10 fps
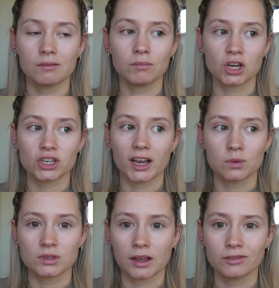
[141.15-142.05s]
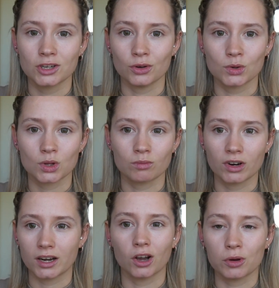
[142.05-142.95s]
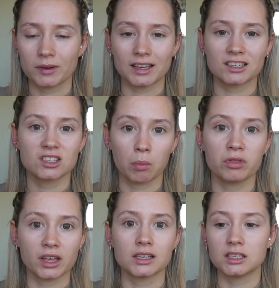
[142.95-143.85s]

my shade was F2 so I'm really hoping it's something